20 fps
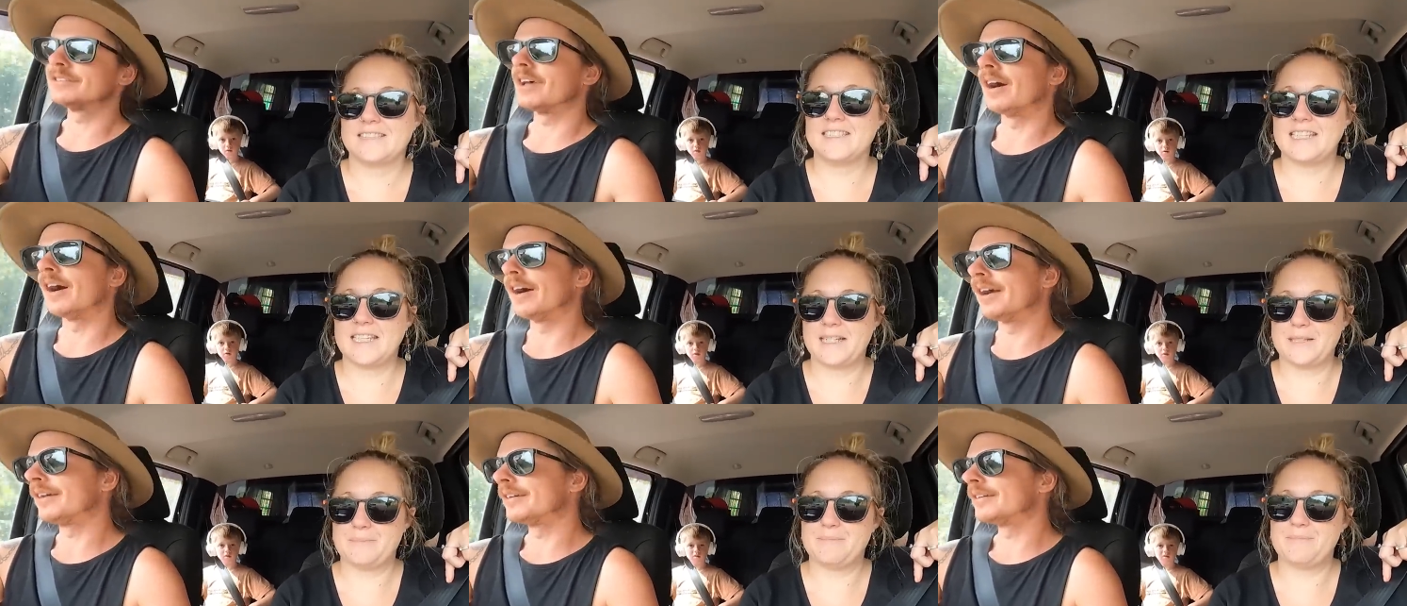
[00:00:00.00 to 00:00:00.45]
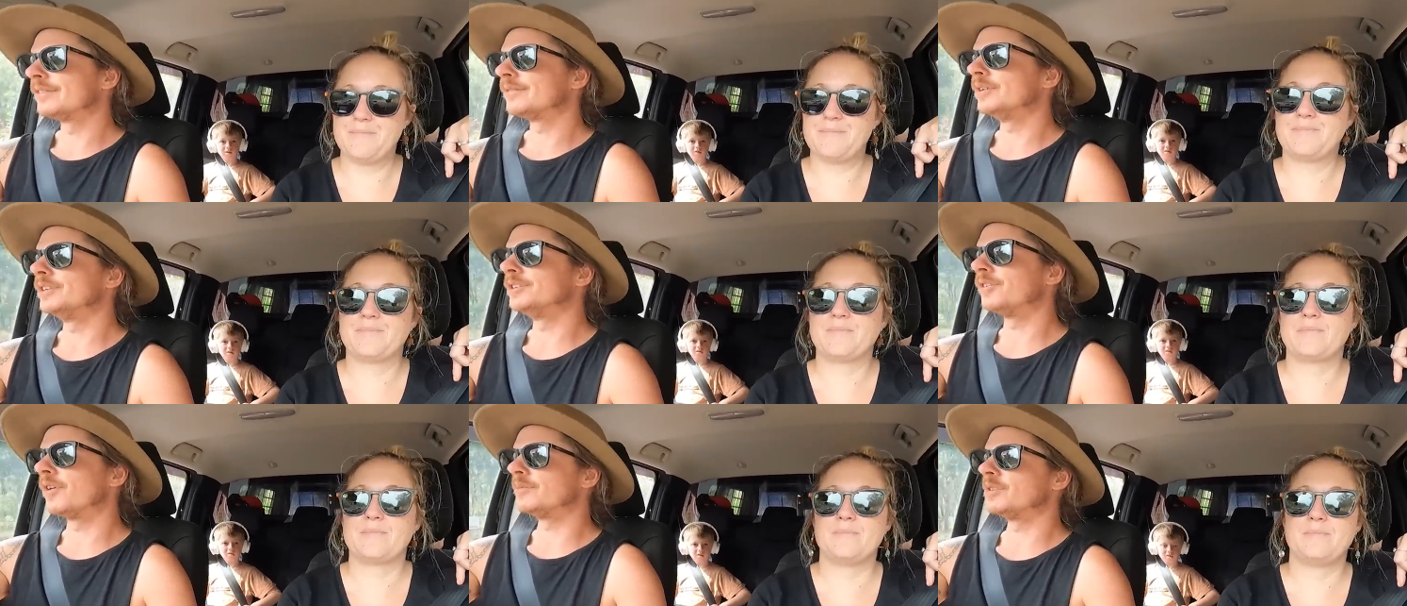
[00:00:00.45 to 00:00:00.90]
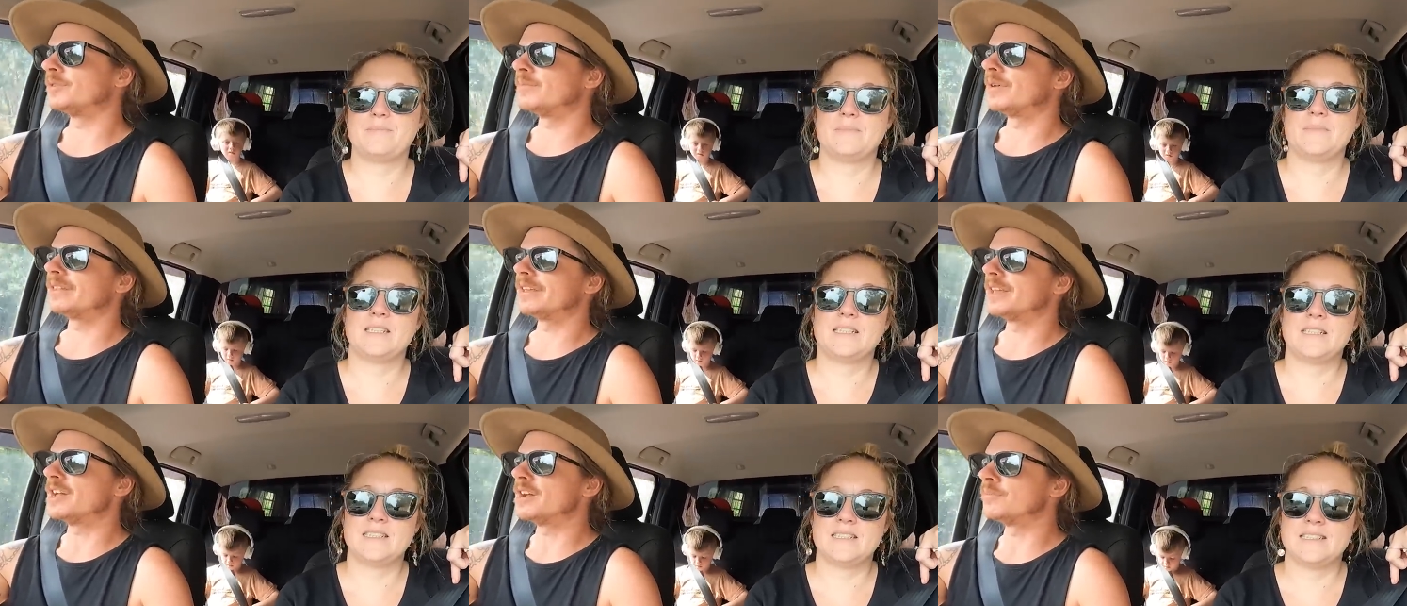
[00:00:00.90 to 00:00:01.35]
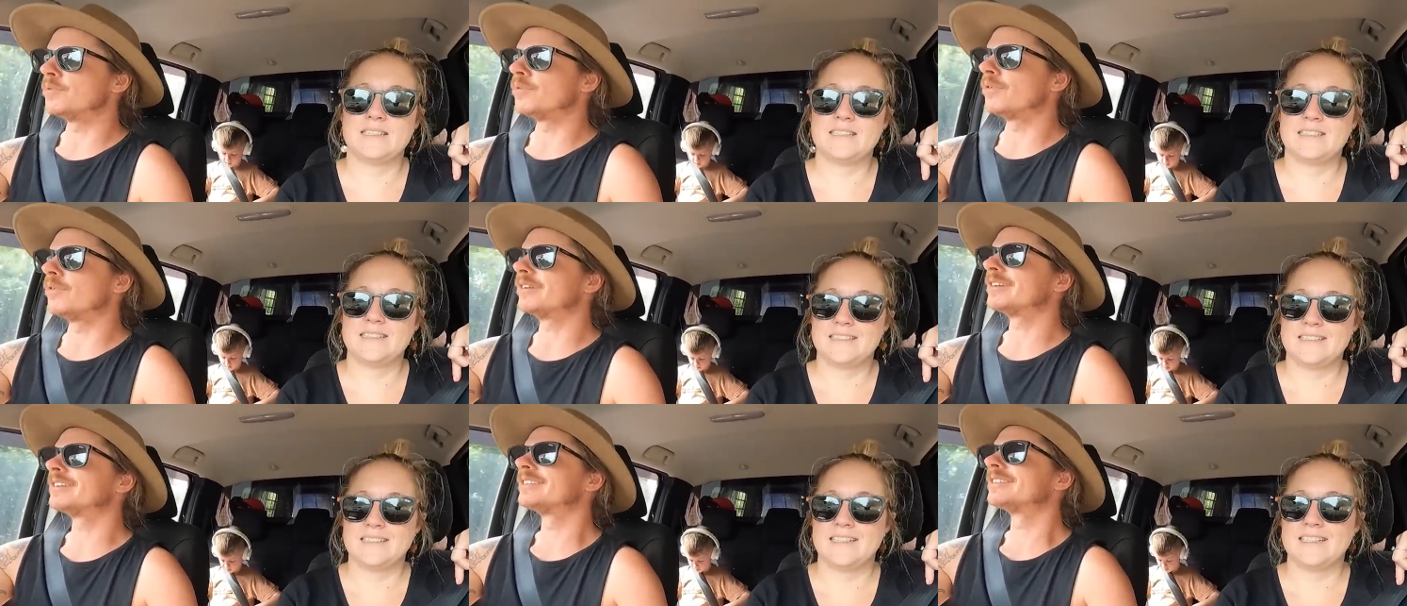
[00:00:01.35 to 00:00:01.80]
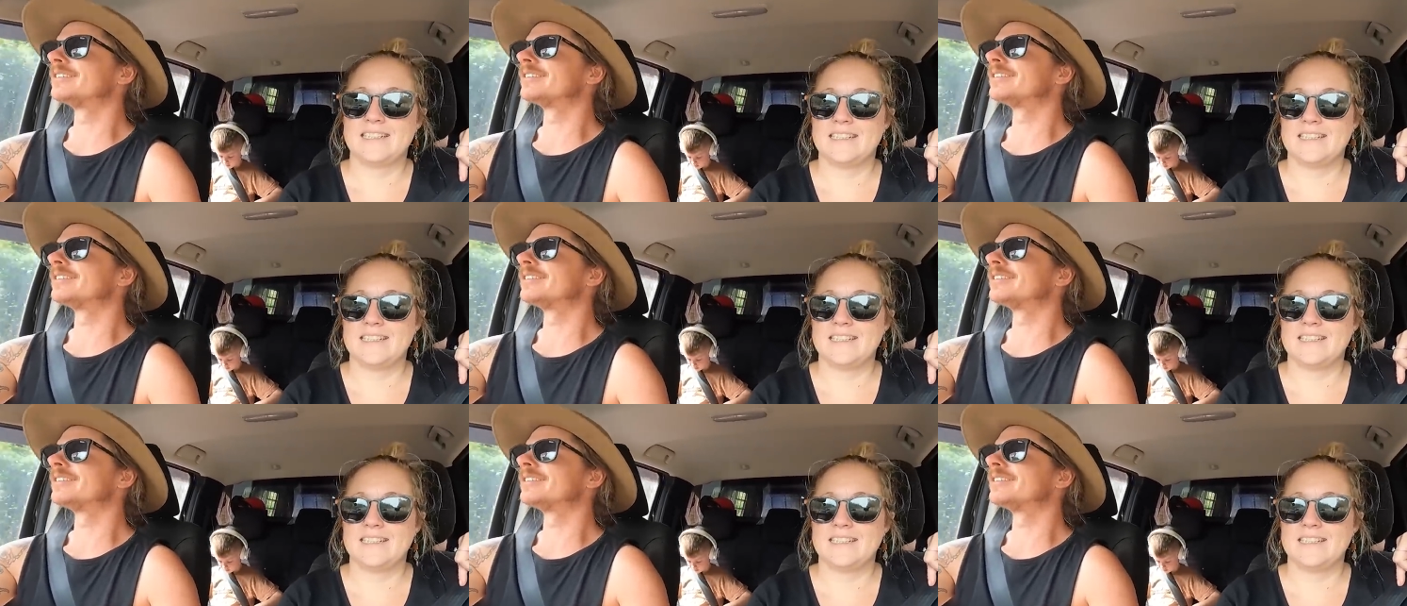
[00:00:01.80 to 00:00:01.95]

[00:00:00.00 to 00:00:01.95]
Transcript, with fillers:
Speaker 1: So yeah. we dropped him at the airport.